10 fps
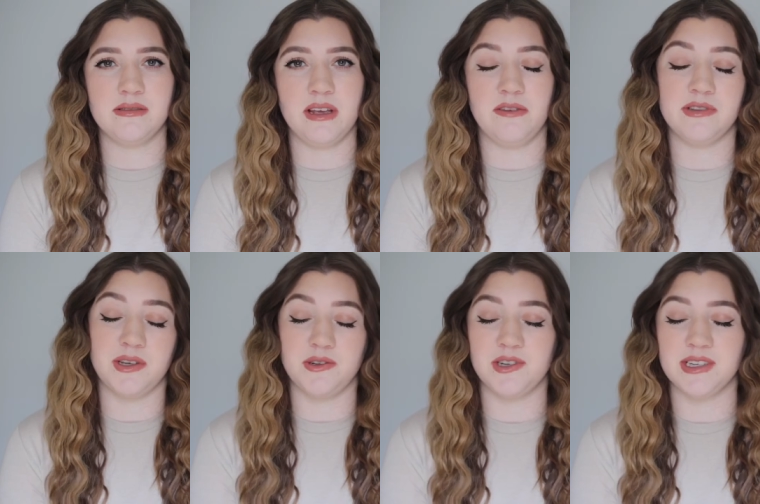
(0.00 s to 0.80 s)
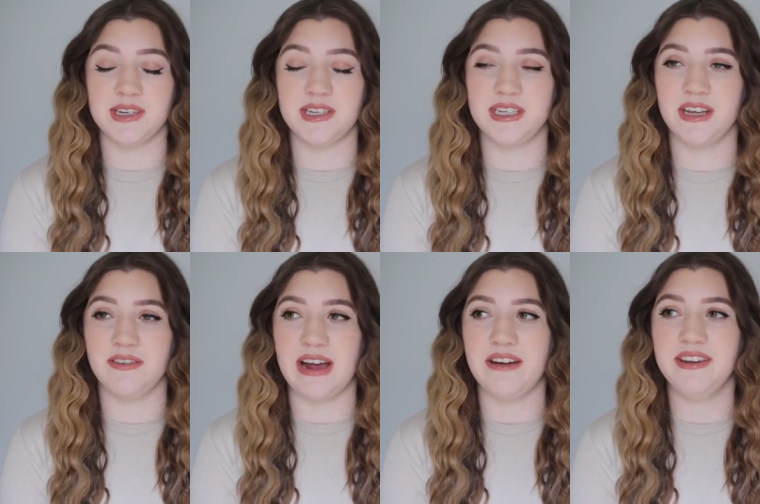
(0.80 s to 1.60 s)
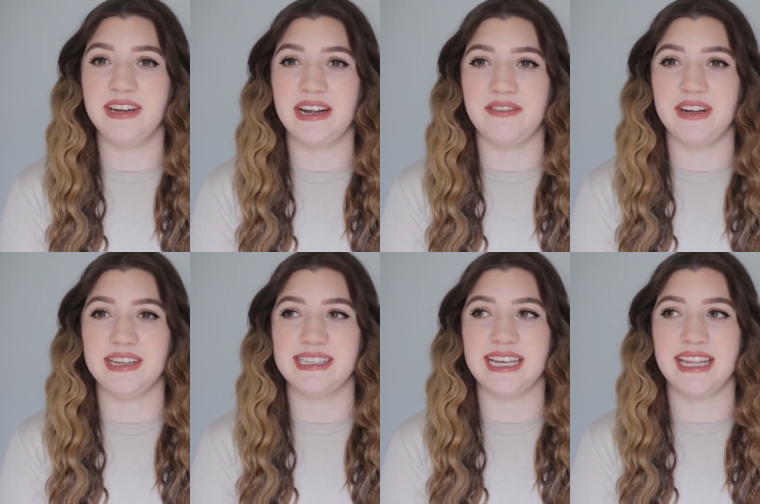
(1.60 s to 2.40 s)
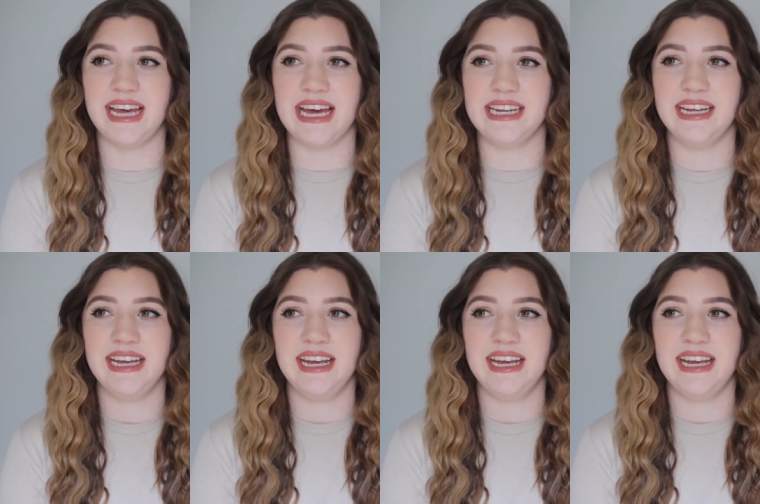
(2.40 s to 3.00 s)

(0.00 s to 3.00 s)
if socials are still around, and I want to say that,